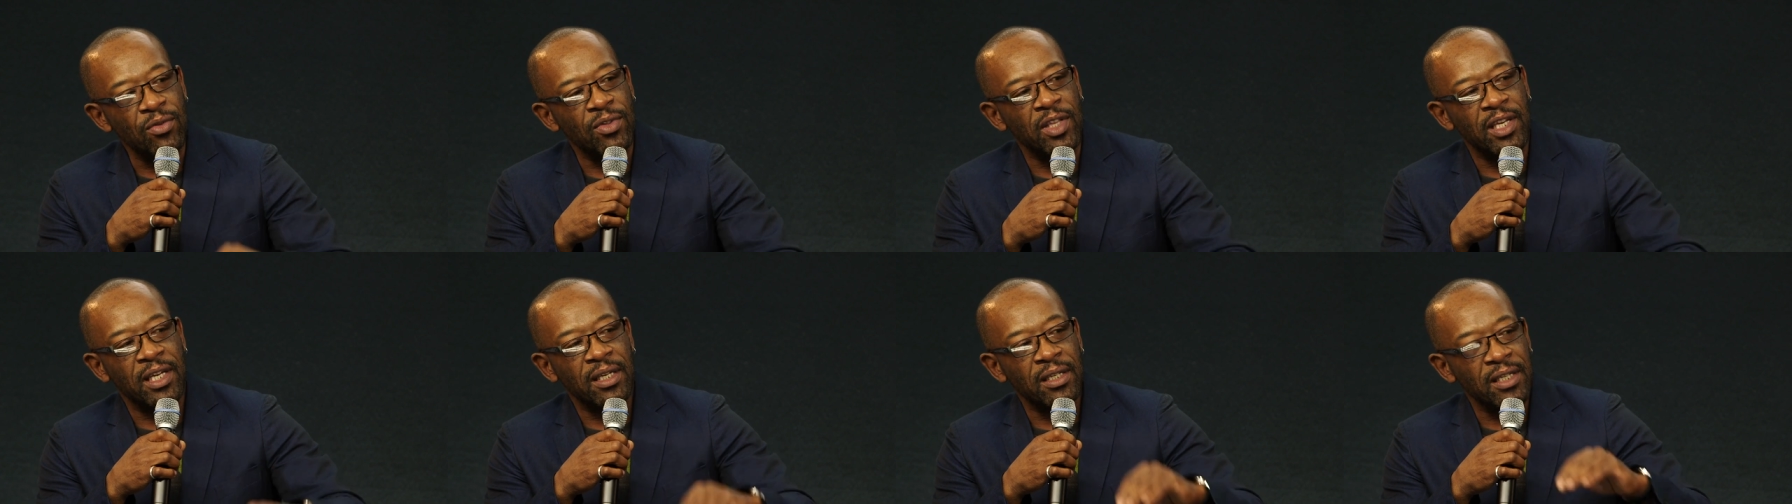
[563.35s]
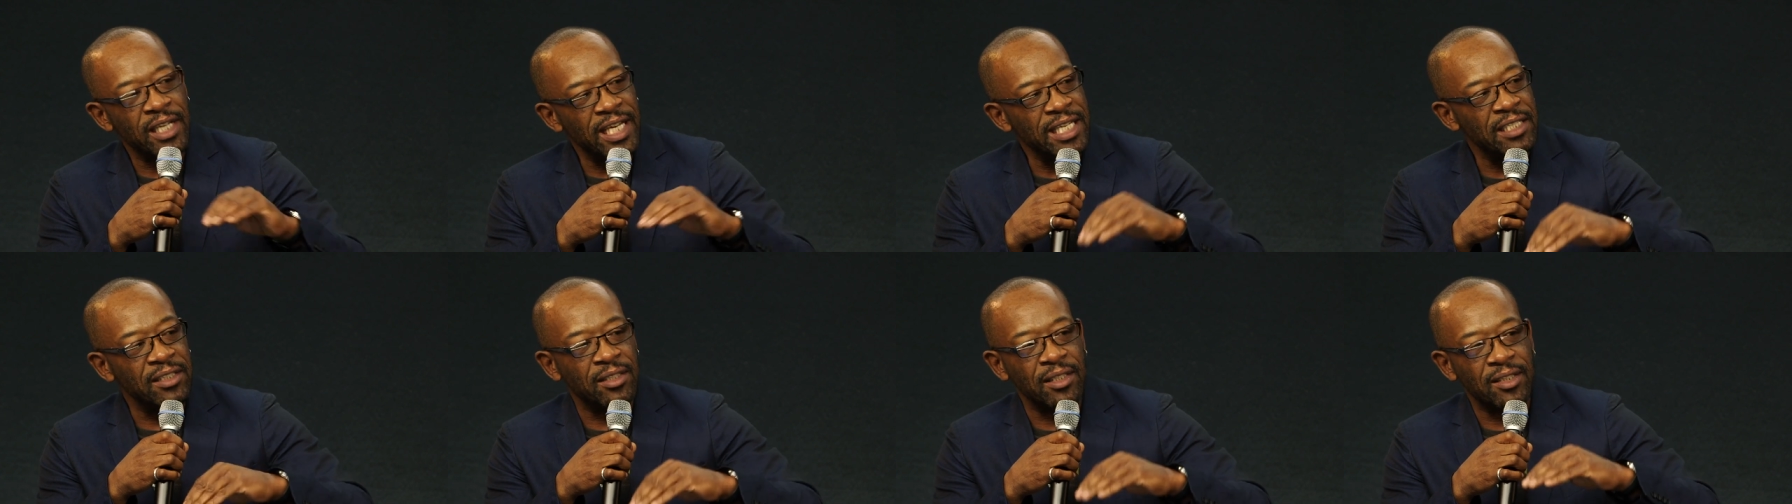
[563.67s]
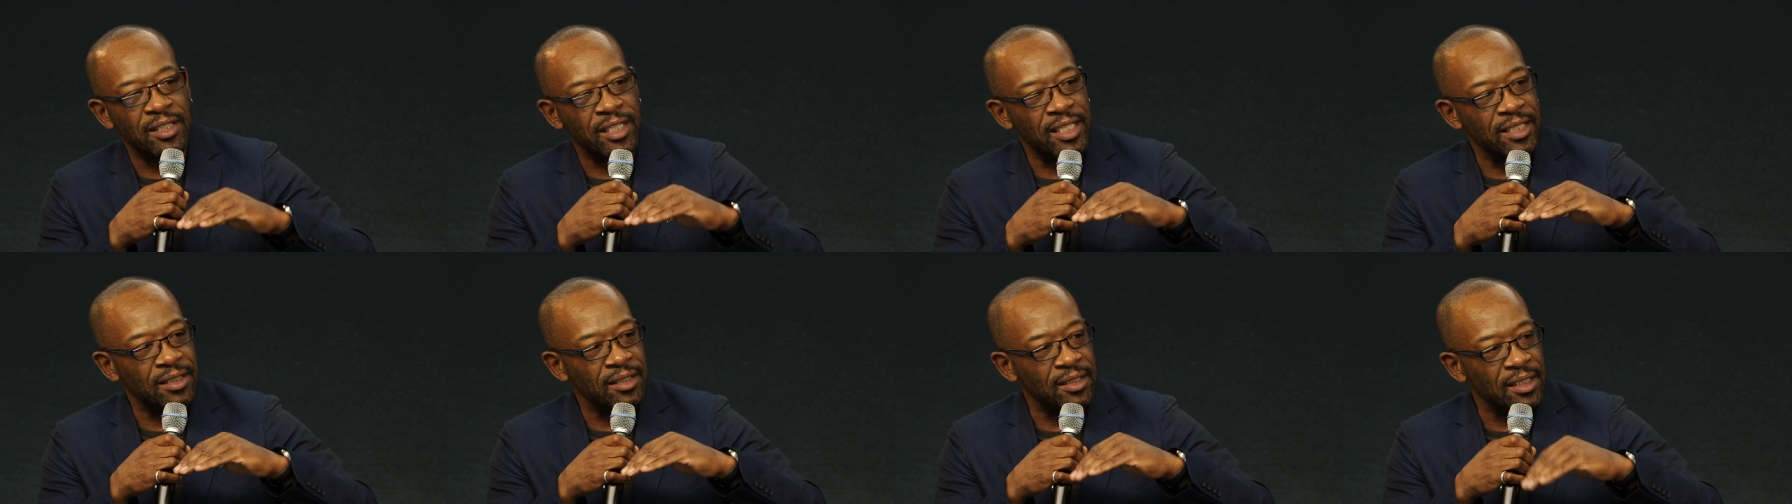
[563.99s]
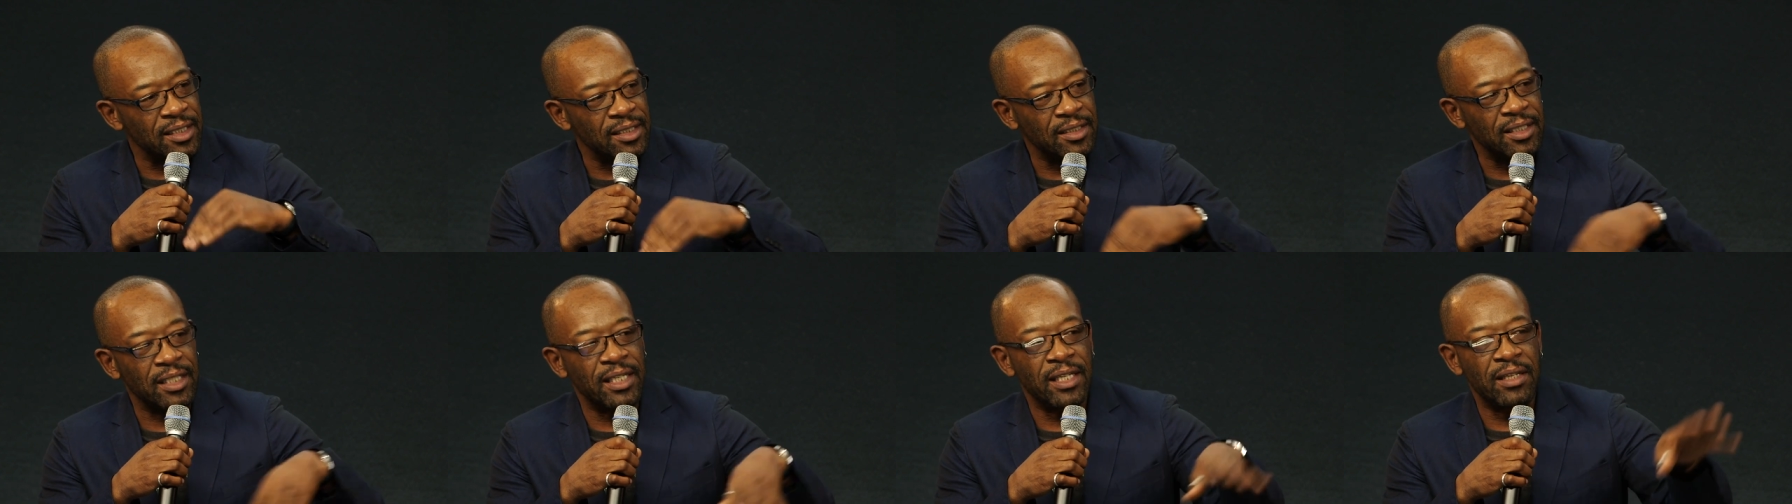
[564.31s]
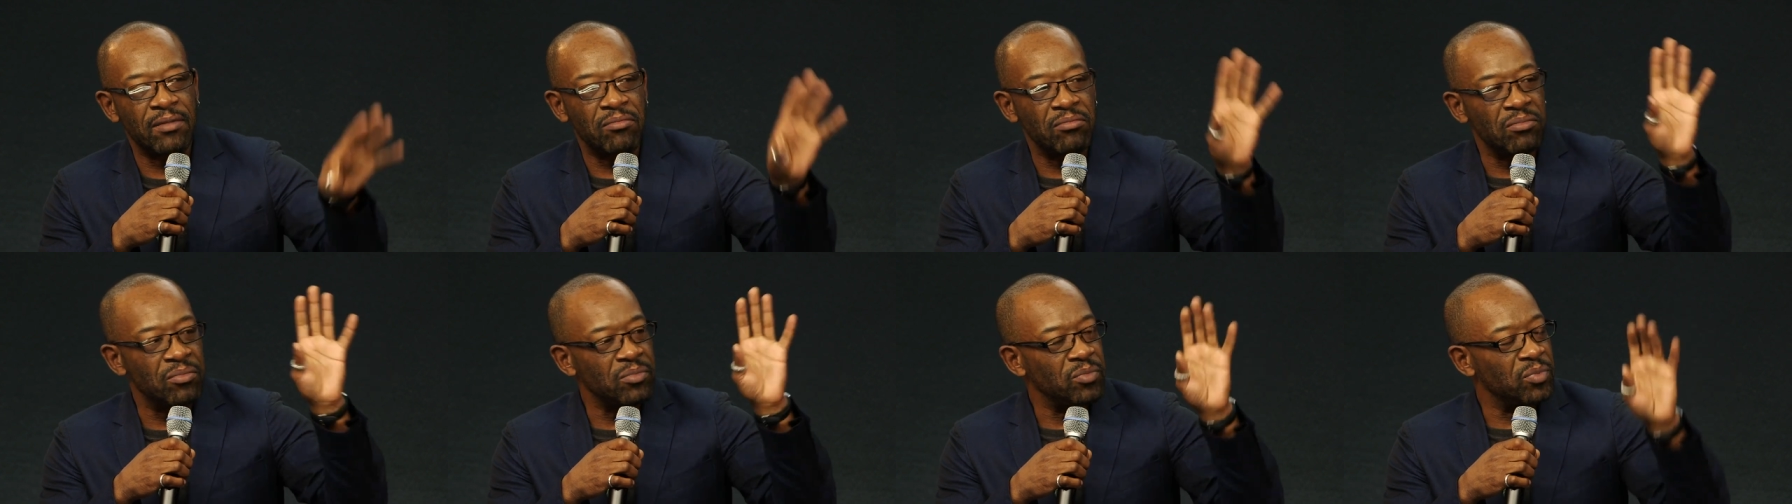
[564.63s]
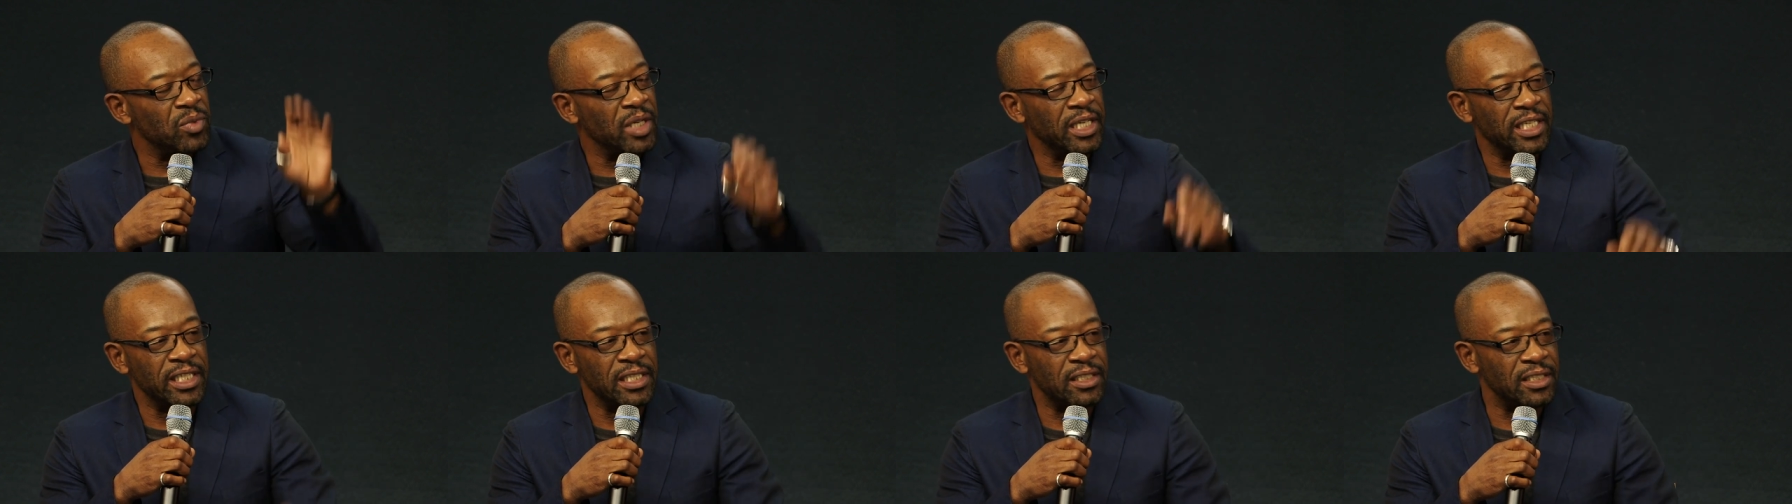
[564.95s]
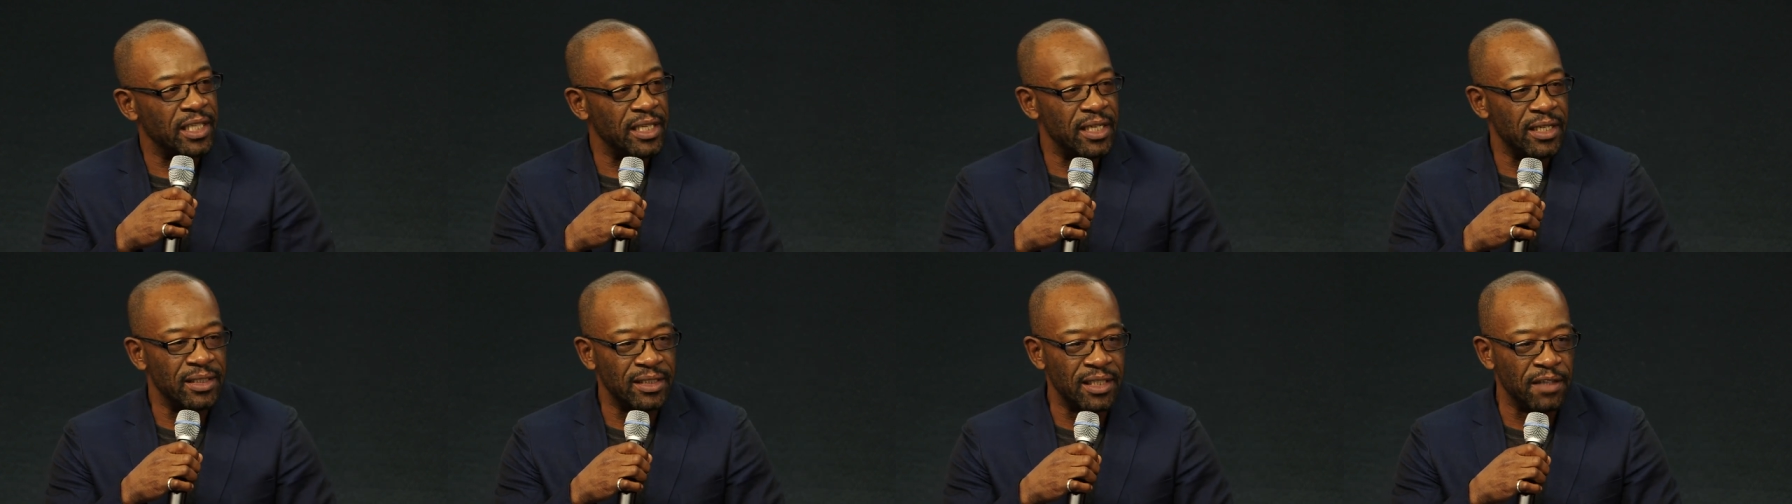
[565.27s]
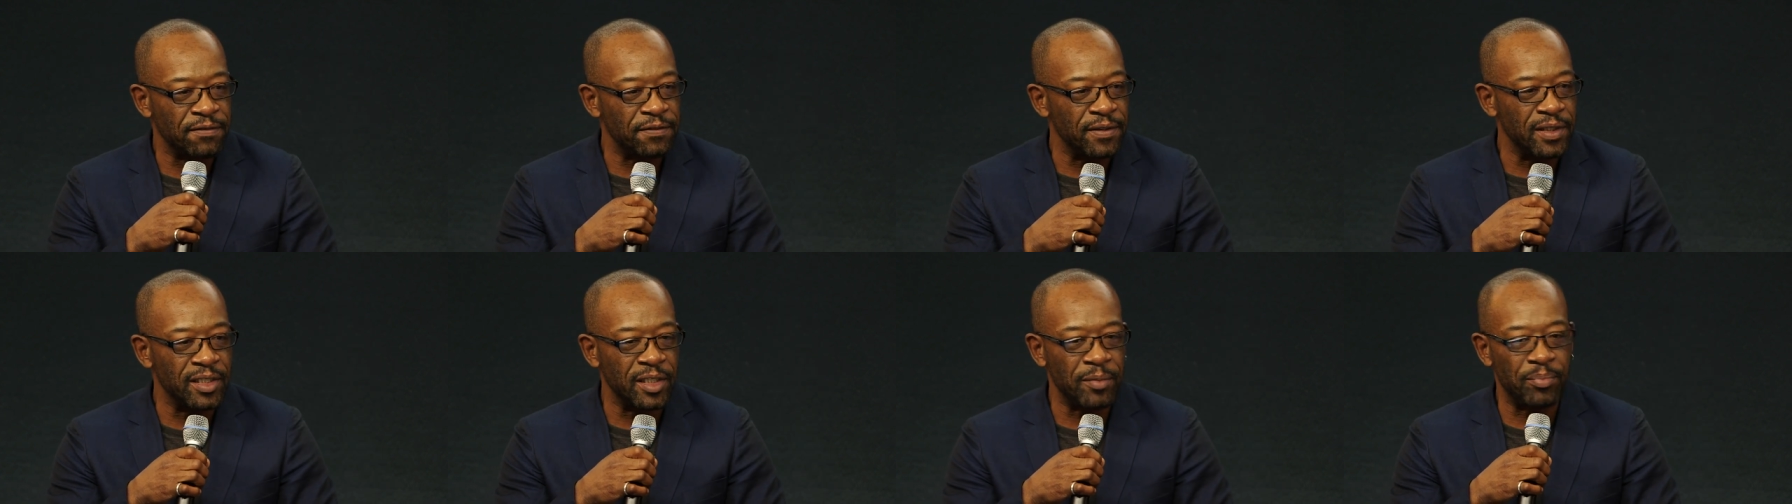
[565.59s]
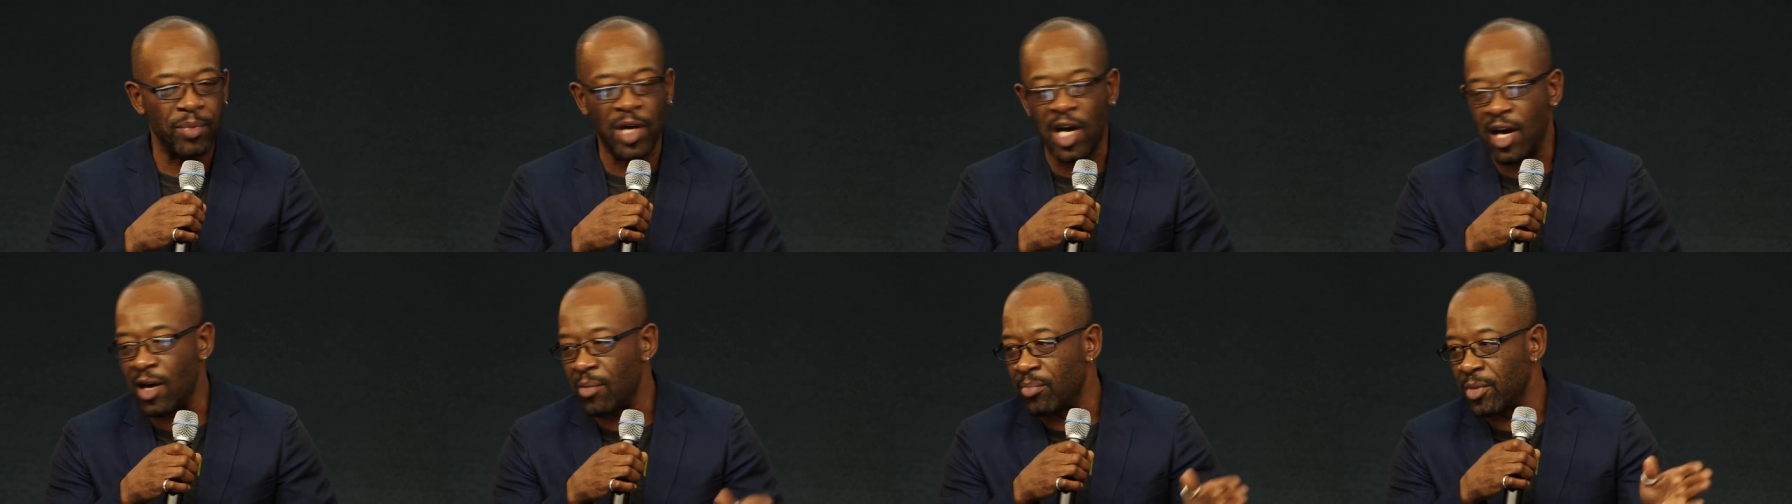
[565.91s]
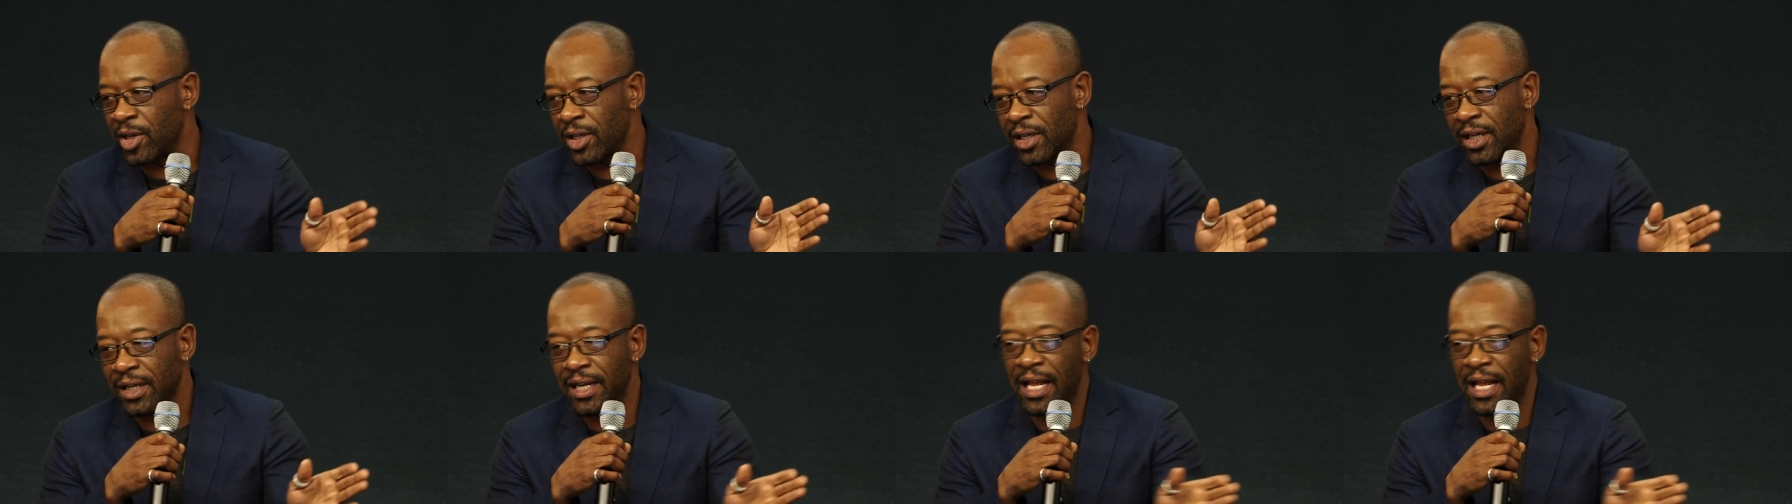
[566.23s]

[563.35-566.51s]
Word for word: the anaesthetist is in is in a different department,